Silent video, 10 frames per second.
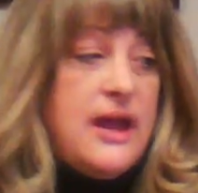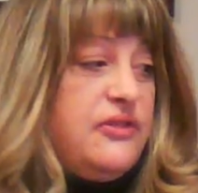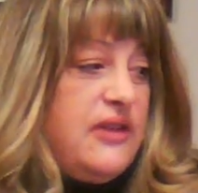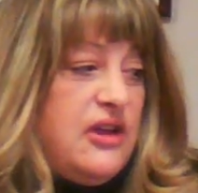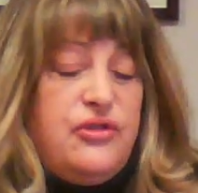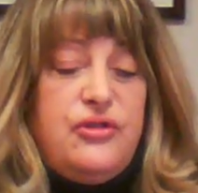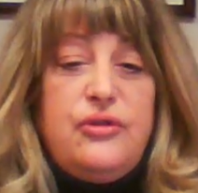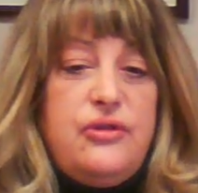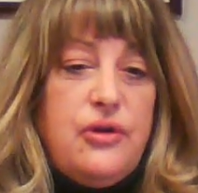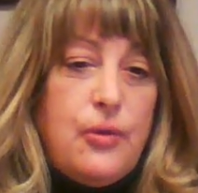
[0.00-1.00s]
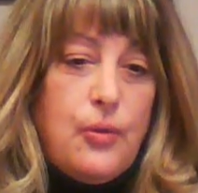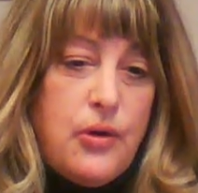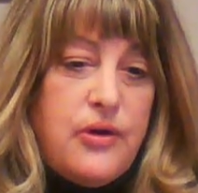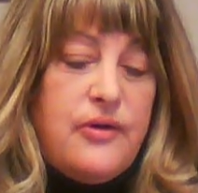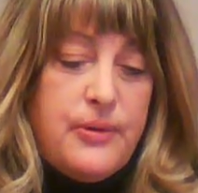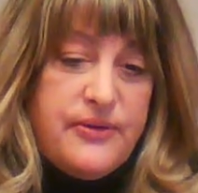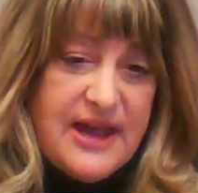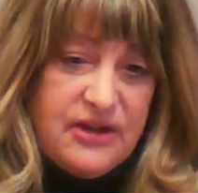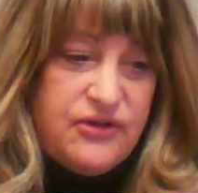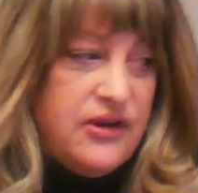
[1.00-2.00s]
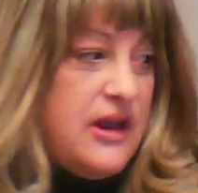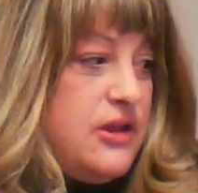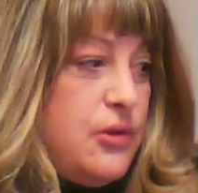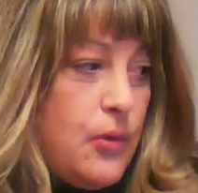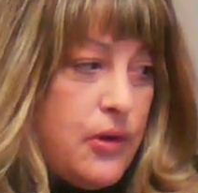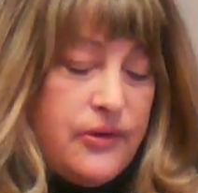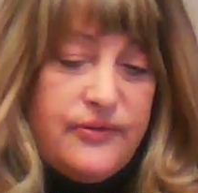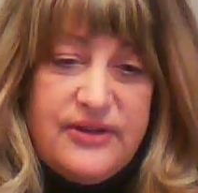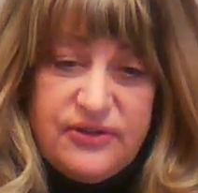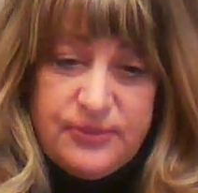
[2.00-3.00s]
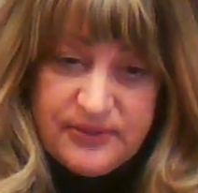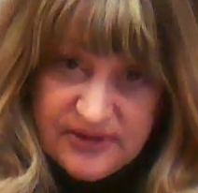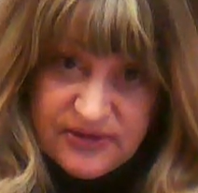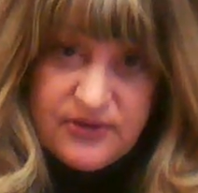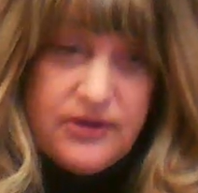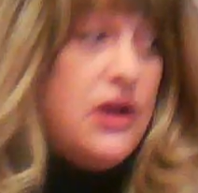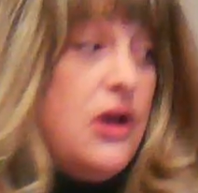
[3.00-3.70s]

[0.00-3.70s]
has issued your order of protection and your order of disposition